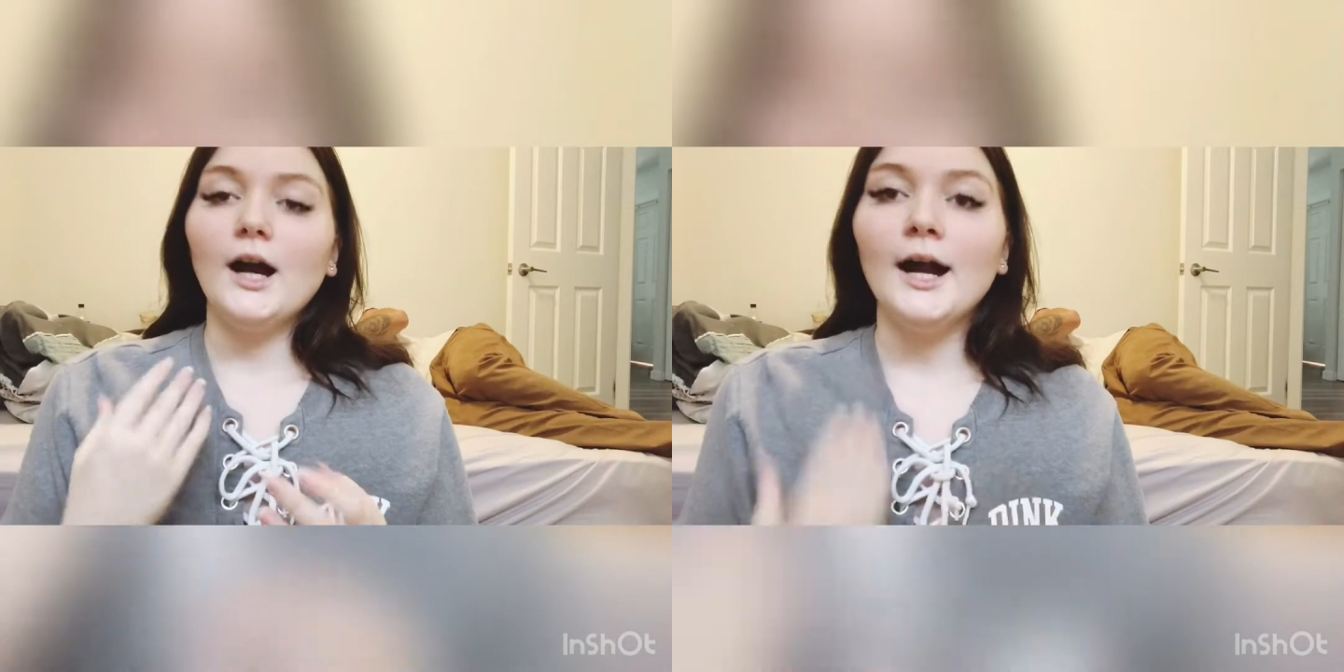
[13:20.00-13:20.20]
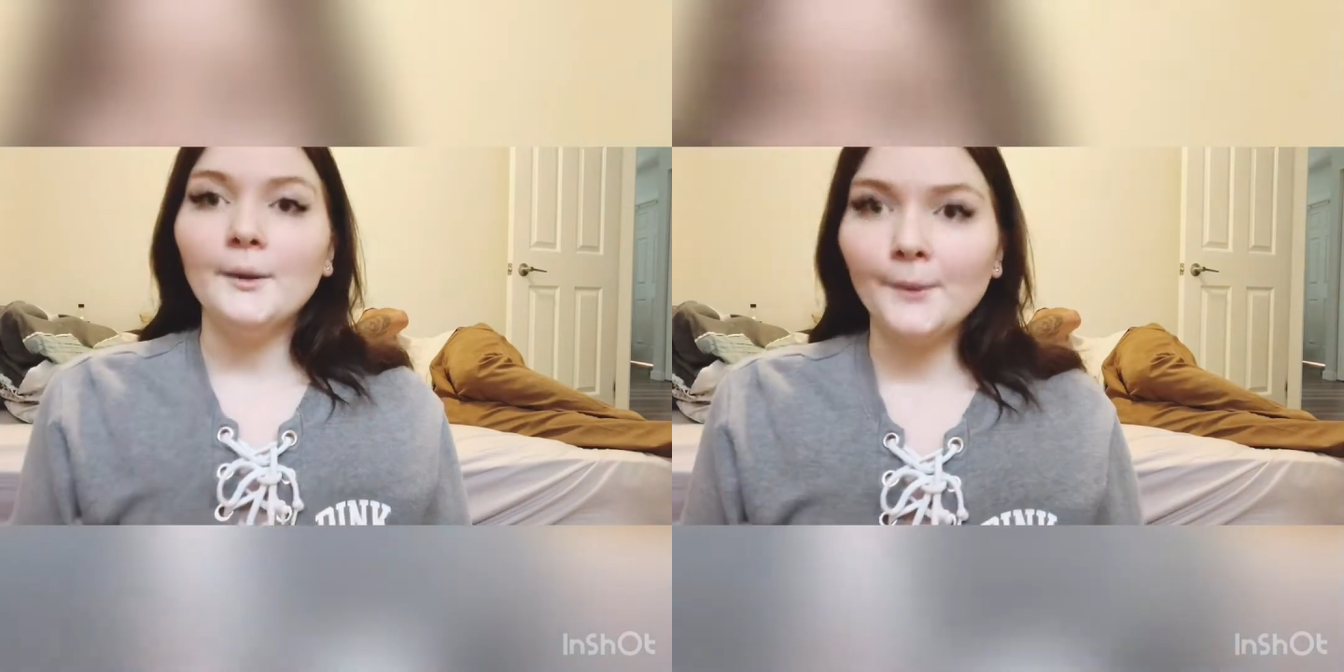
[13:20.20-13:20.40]

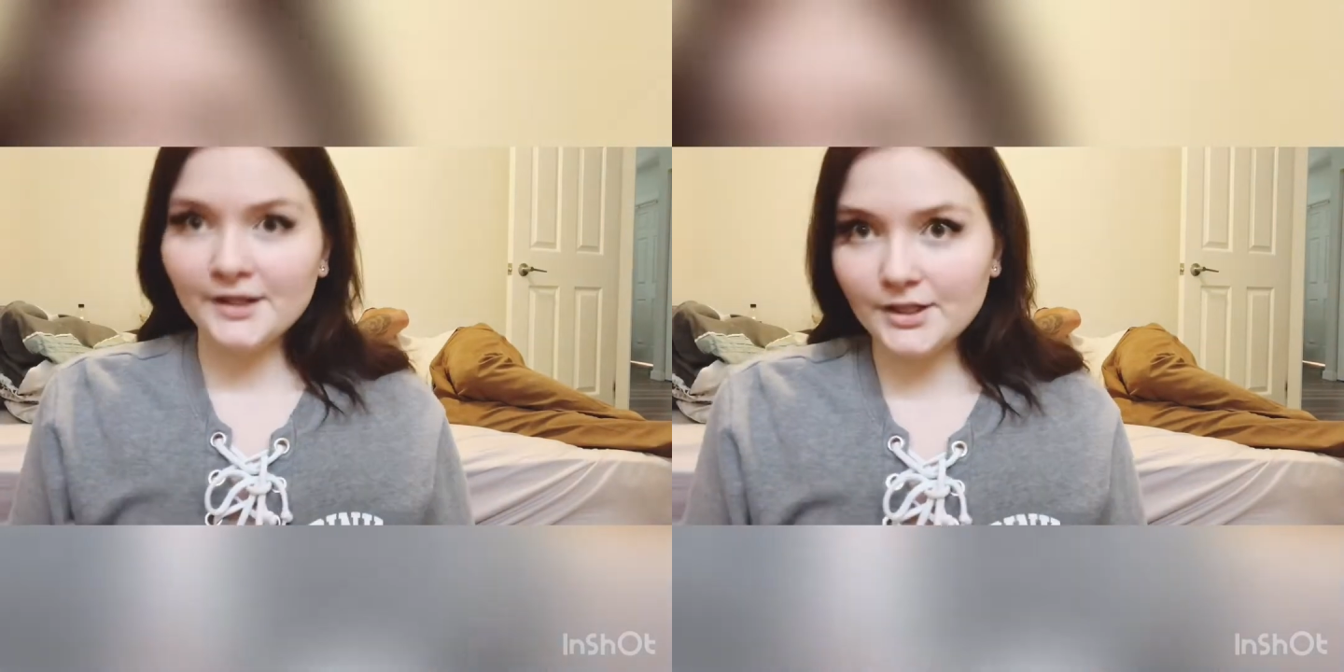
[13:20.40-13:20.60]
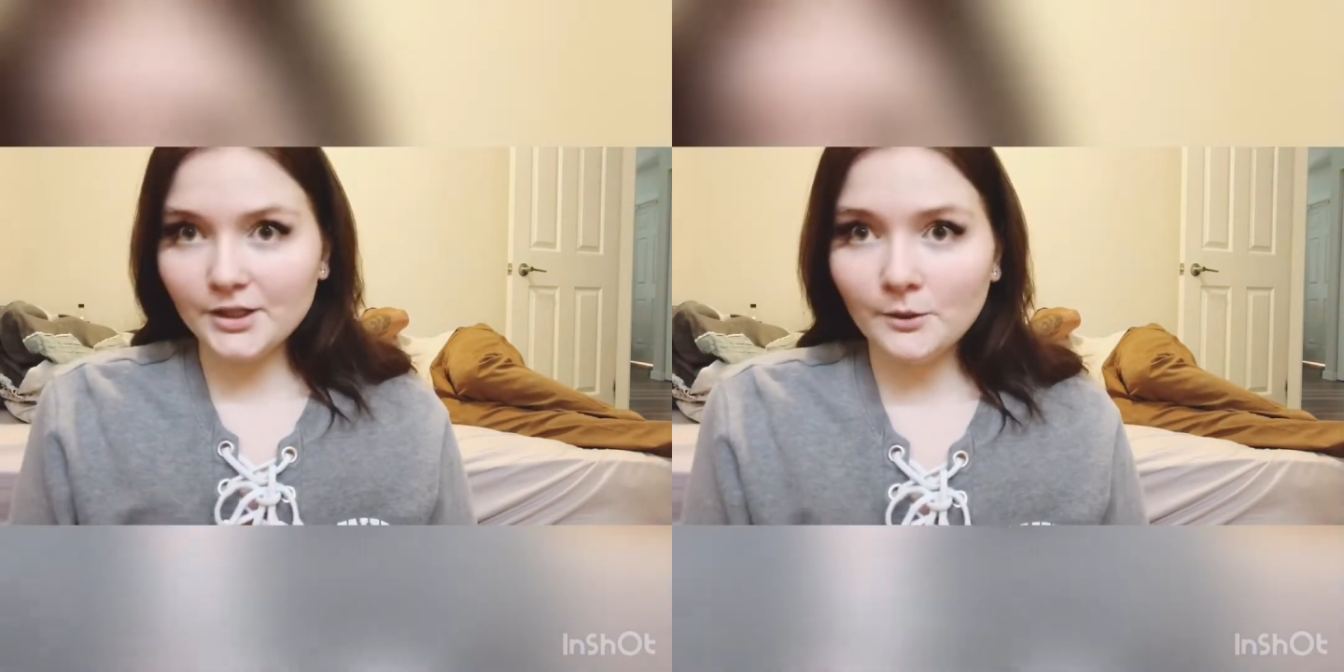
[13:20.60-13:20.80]
I
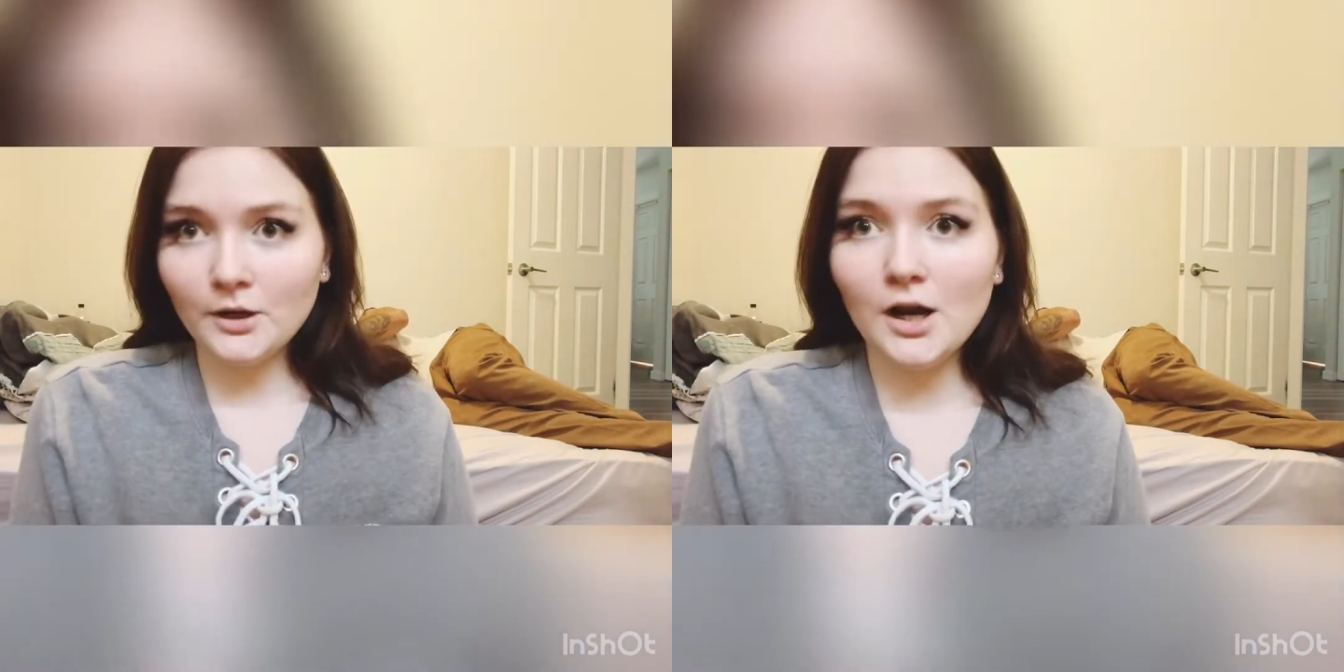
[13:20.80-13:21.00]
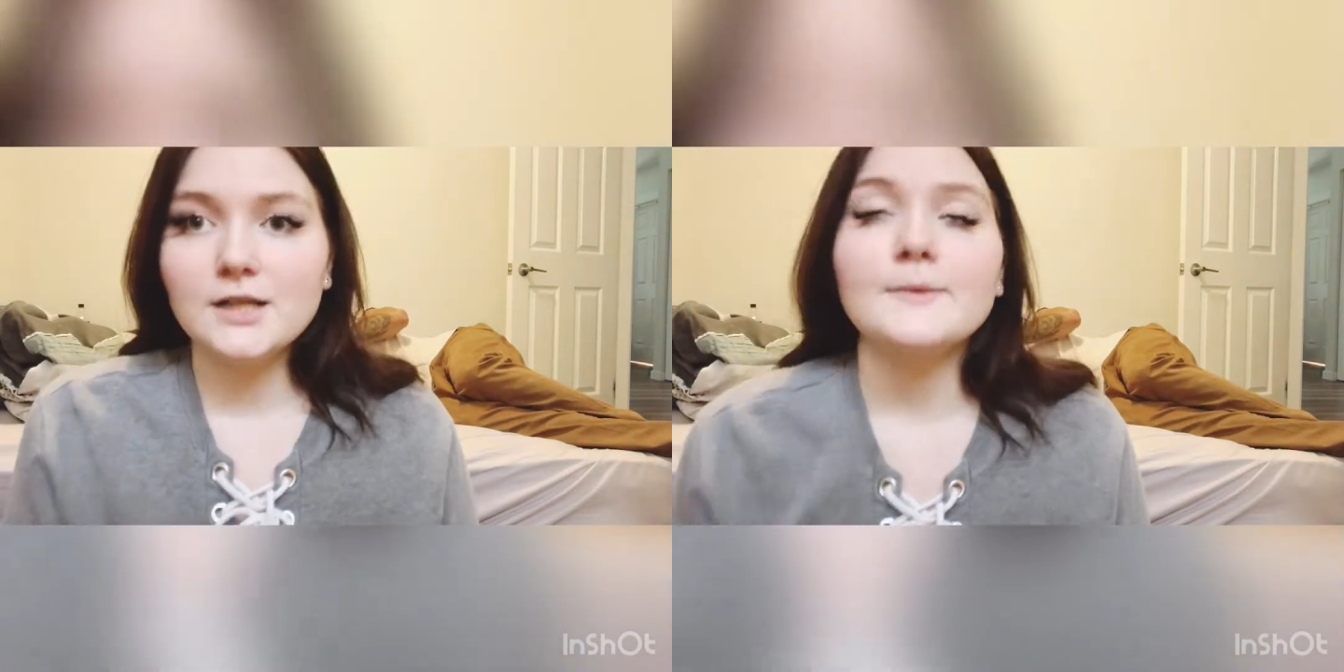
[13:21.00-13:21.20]
went to
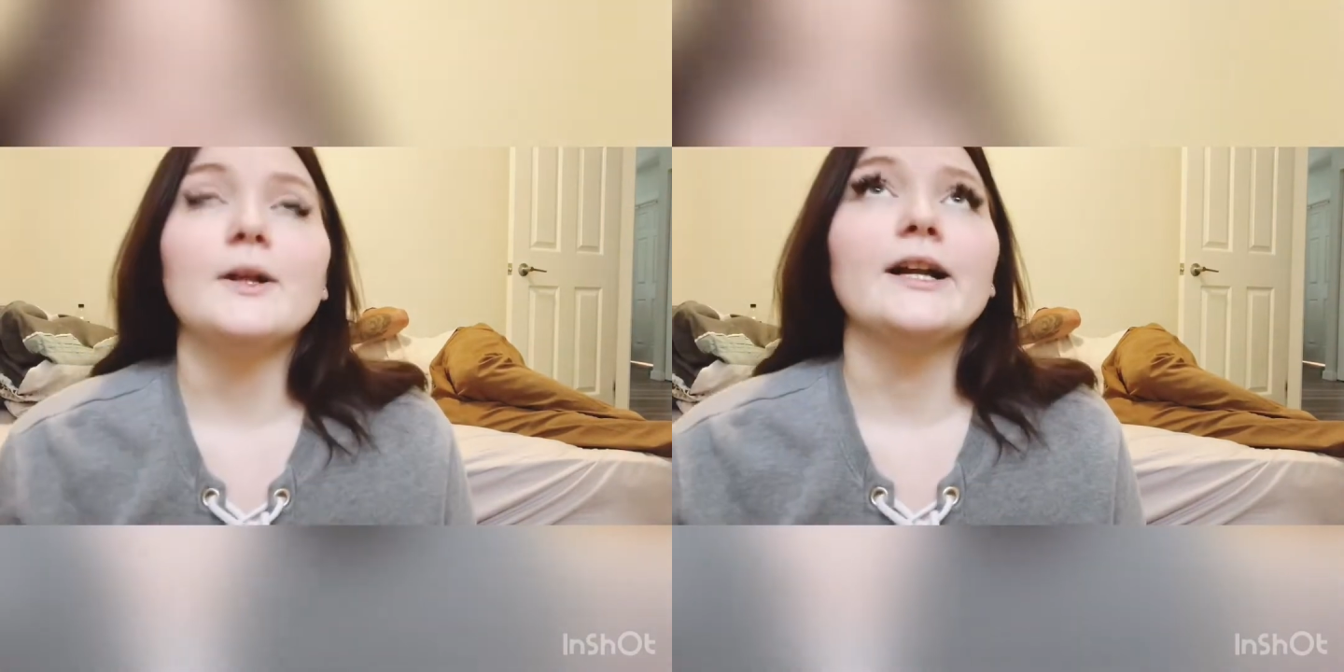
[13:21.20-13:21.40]
Clearwater Hospital,